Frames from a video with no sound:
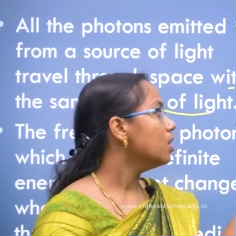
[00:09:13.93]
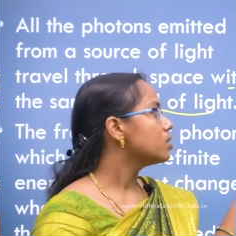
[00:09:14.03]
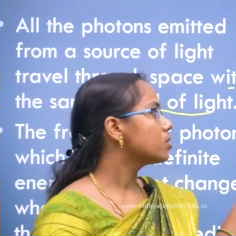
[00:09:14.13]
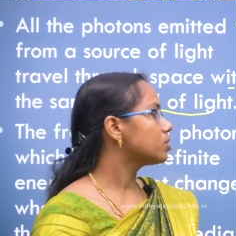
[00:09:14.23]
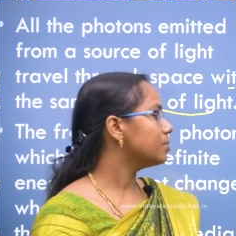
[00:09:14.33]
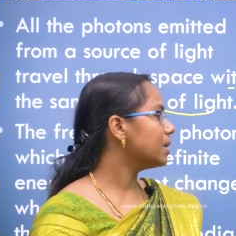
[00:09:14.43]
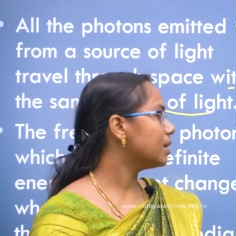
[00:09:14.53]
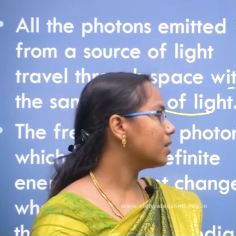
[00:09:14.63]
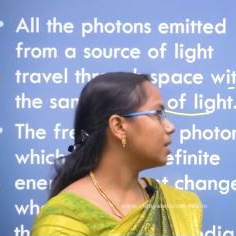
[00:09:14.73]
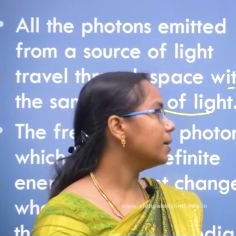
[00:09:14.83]
So
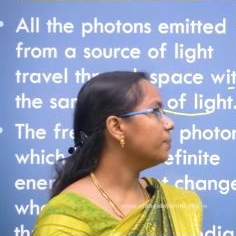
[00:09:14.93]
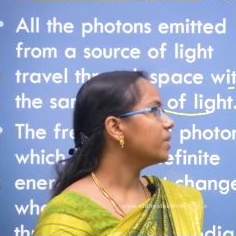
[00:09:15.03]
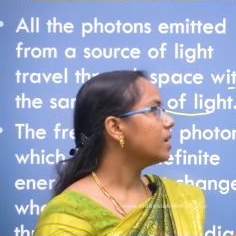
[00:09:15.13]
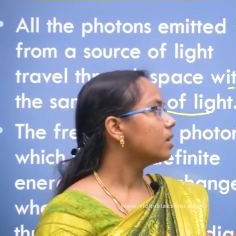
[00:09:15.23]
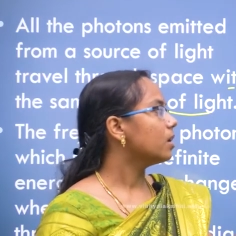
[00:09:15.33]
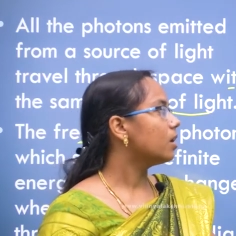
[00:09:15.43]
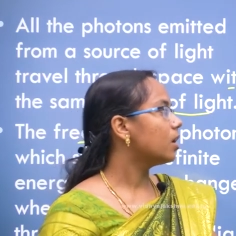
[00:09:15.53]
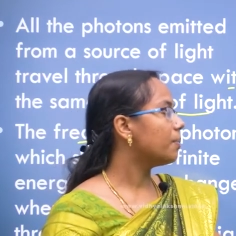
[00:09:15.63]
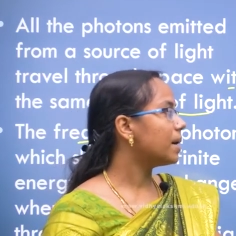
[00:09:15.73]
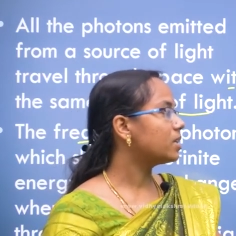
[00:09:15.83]
similarly,
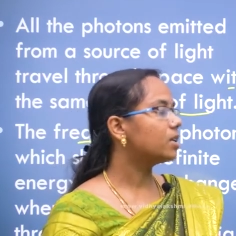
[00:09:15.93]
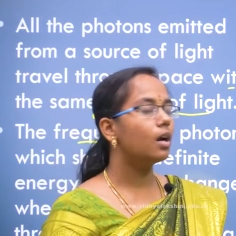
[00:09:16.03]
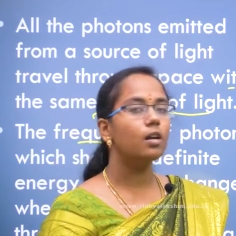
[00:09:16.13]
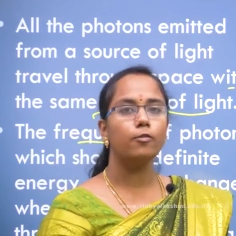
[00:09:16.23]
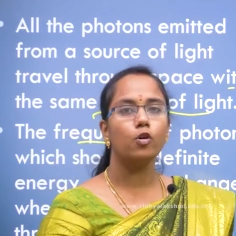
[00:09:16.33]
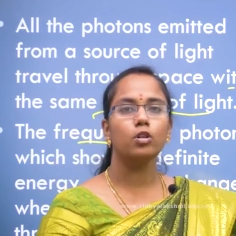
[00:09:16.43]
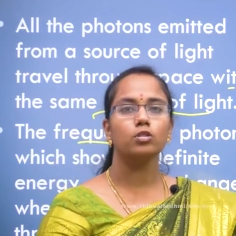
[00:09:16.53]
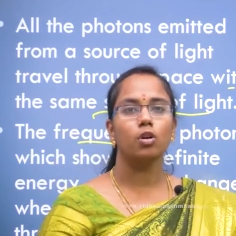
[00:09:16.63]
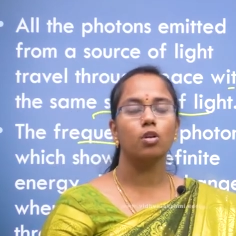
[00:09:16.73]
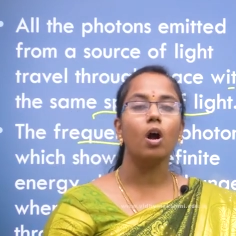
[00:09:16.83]
but here
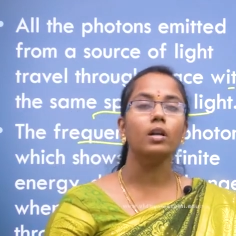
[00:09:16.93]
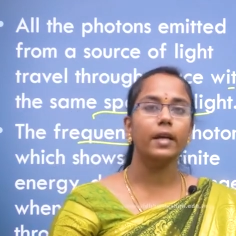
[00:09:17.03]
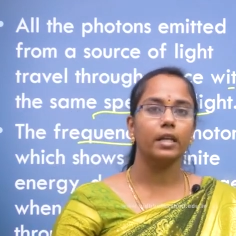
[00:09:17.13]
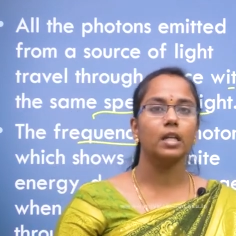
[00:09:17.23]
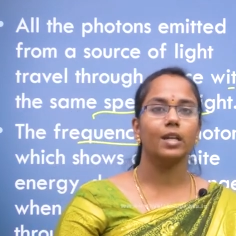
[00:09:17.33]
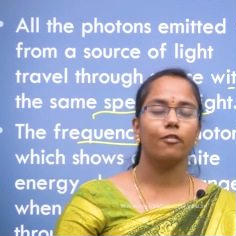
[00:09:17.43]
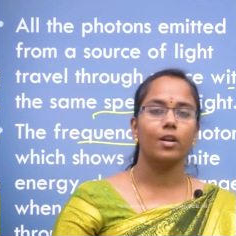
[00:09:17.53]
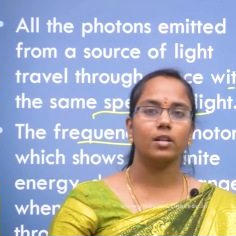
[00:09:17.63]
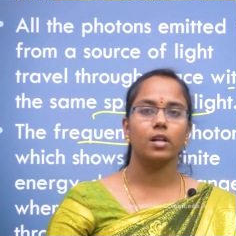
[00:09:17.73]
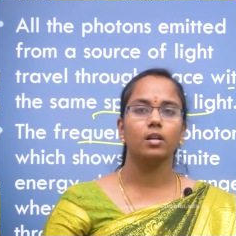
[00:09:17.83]
photons are not getting
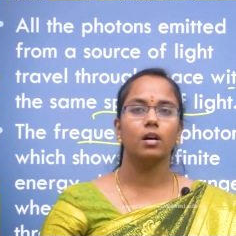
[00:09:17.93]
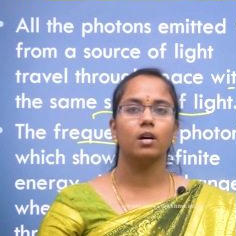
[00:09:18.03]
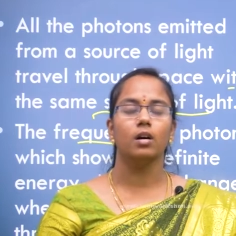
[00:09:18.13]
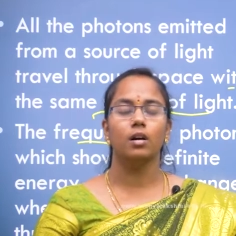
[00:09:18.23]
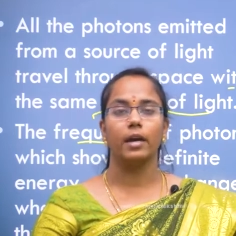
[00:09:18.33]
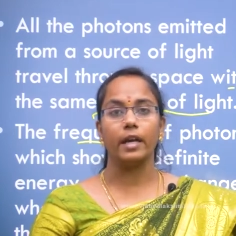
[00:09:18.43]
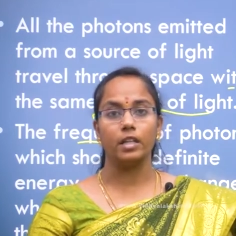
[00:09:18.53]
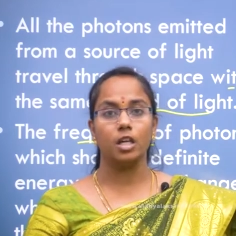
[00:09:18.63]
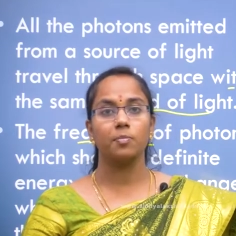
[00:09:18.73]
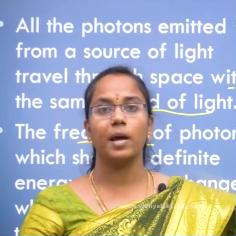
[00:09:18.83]
deflected
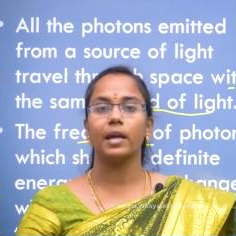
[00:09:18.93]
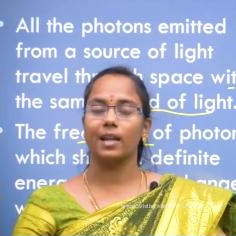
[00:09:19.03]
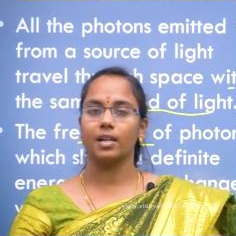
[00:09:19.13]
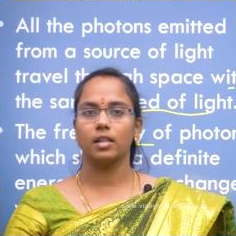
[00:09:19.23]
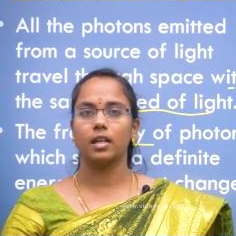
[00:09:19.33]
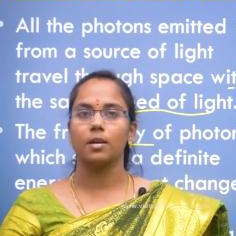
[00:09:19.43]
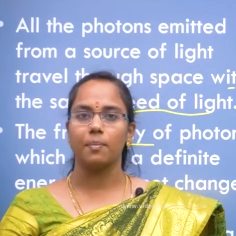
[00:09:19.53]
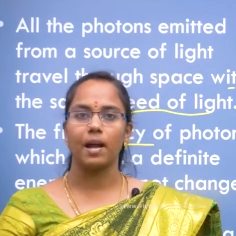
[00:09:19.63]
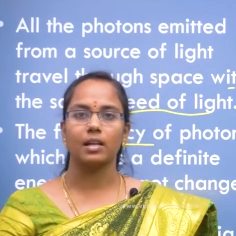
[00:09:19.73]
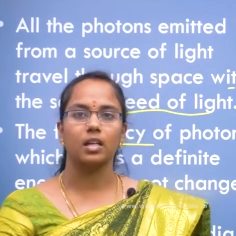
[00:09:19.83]
either by electric and
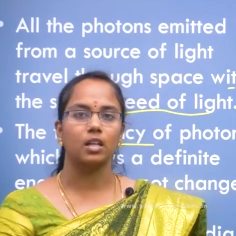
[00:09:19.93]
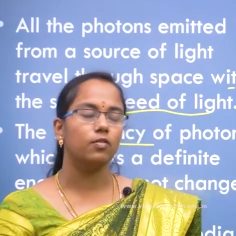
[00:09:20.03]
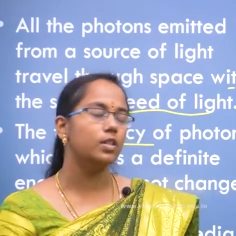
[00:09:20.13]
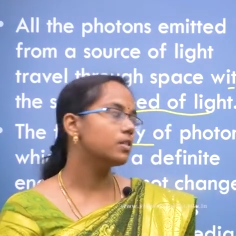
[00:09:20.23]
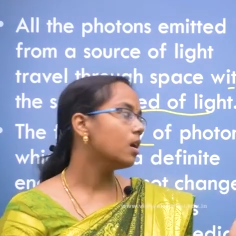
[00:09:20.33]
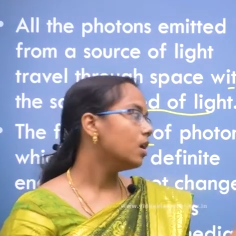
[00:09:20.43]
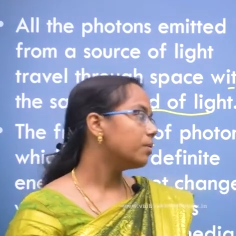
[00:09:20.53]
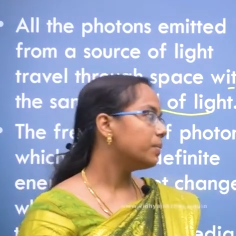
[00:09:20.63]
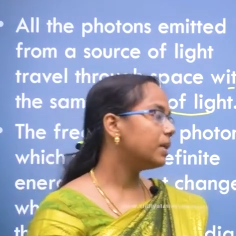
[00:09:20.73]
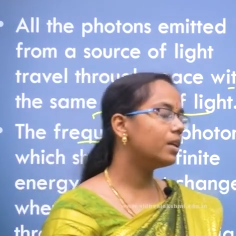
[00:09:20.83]
magnetic fields,
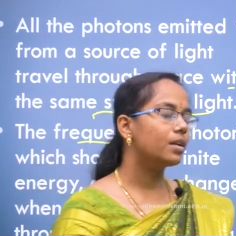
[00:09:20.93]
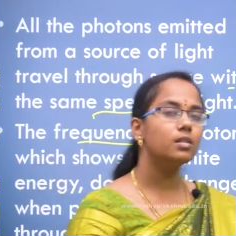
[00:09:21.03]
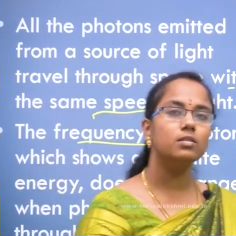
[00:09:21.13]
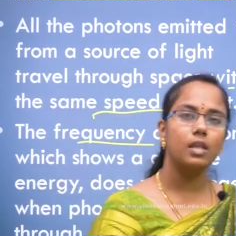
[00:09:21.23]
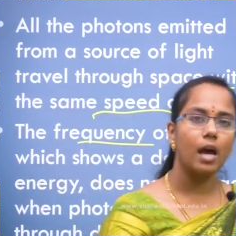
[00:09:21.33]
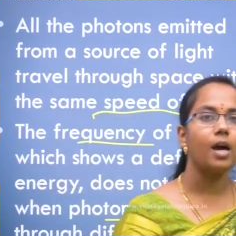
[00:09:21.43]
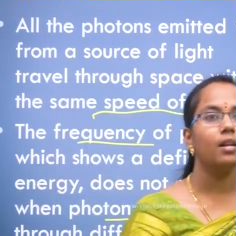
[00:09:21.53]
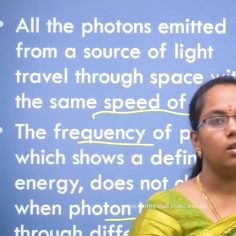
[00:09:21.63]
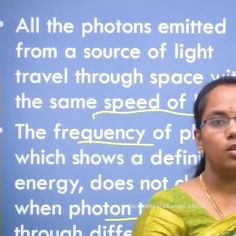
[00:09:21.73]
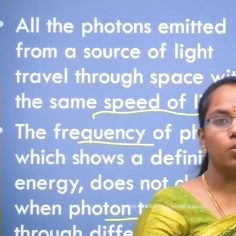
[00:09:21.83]
meaning is they
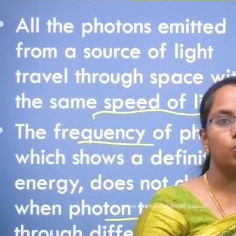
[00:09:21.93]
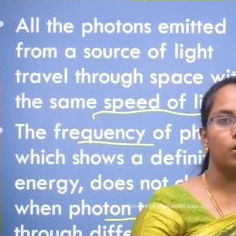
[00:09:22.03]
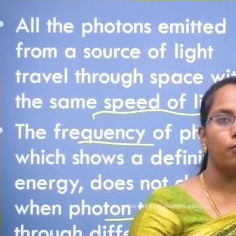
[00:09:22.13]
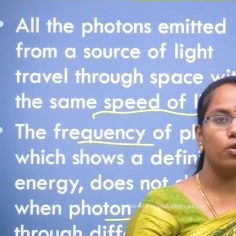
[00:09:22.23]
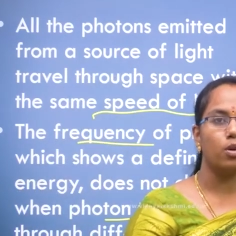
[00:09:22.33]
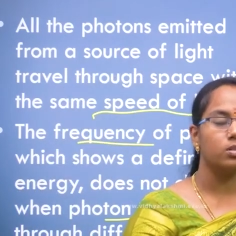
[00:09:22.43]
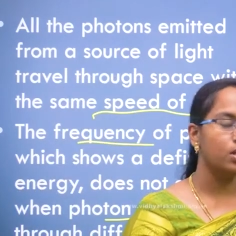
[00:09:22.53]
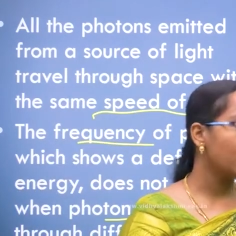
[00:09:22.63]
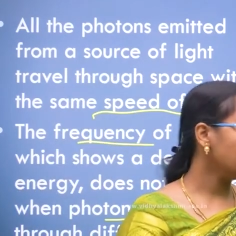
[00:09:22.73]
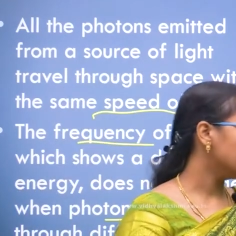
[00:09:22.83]
are neutral, photons
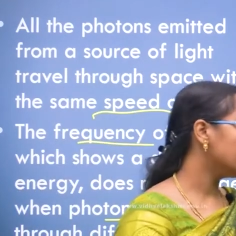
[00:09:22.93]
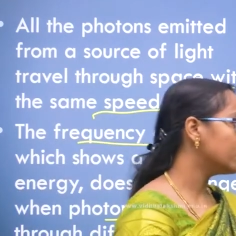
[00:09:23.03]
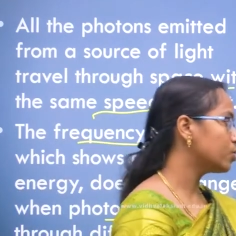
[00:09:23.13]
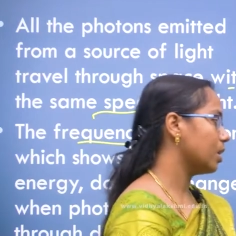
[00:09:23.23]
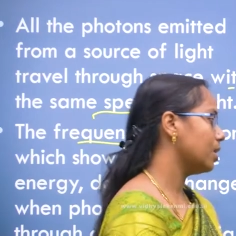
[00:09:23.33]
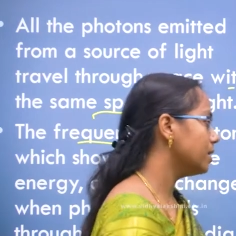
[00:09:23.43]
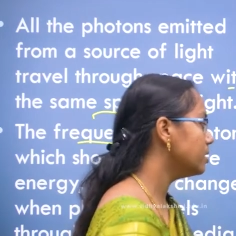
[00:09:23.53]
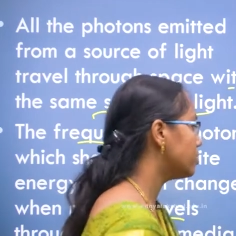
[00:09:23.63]
are neutral in